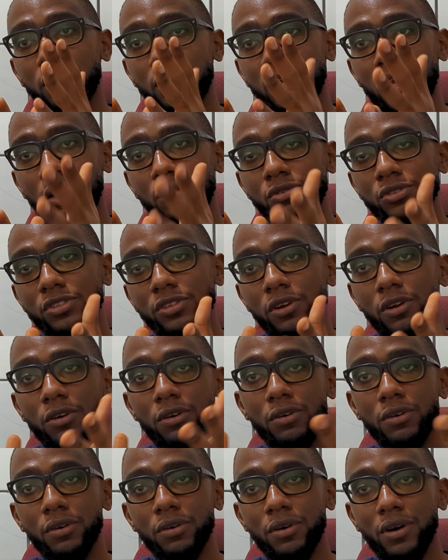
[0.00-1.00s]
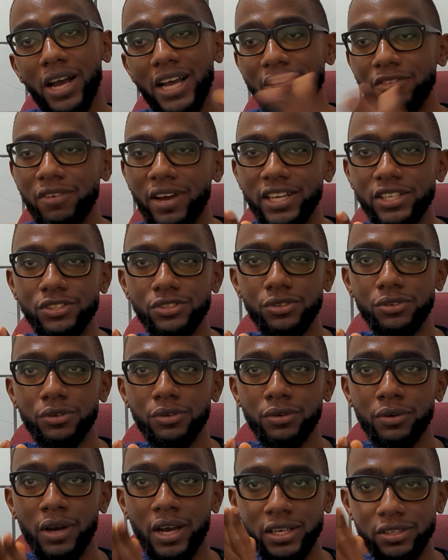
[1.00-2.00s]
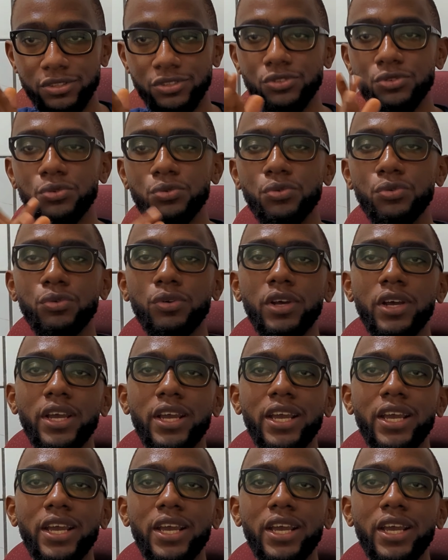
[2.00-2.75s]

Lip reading: counselor or advisor at the school,